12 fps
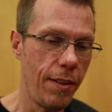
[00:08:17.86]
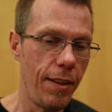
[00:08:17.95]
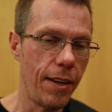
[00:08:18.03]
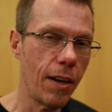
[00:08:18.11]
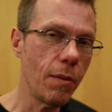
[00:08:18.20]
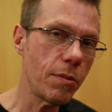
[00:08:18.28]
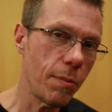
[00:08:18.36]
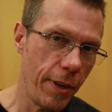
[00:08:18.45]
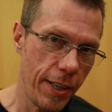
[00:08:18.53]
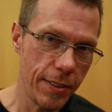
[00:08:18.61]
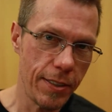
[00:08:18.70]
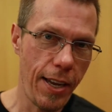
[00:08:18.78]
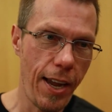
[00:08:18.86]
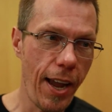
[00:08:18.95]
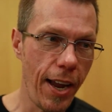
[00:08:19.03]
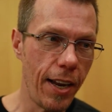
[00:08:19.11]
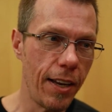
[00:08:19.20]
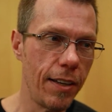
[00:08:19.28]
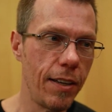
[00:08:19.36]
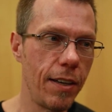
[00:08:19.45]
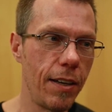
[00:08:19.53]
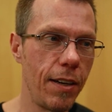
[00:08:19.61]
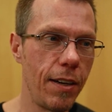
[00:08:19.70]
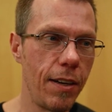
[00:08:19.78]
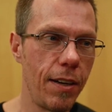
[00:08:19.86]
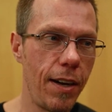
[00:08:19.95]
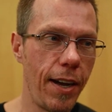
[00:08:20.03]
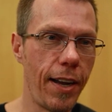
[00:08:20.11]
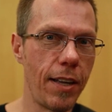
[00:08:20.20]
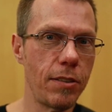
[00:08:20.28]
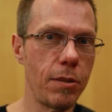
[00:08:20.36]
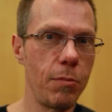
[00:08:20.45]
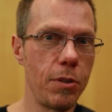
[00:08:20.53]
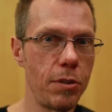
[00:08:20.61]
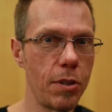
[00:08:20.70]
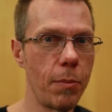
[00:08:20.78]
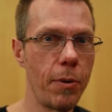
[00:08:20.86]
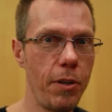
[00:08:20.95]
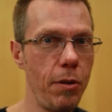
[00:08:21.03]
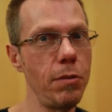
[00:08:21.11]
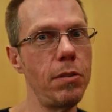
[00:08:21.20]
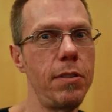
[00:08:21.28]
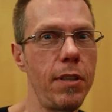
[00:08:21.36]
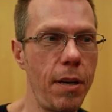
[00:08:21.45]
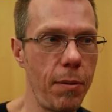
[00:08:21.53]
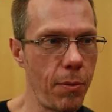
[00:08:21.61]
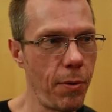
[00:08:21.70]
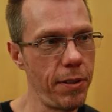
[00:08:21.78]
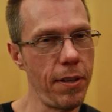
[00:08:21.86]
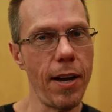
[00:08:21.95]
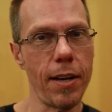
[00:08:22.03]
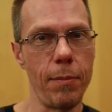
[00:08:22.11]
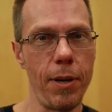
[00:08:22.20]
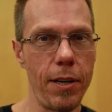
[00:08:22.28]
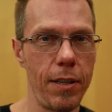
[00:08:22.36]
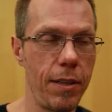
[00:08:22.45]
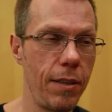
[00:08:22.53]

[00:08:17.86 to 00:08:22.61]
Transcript: they come to me and say, hey, I got some disturbing news to tell you. I'm like, what are you talking about?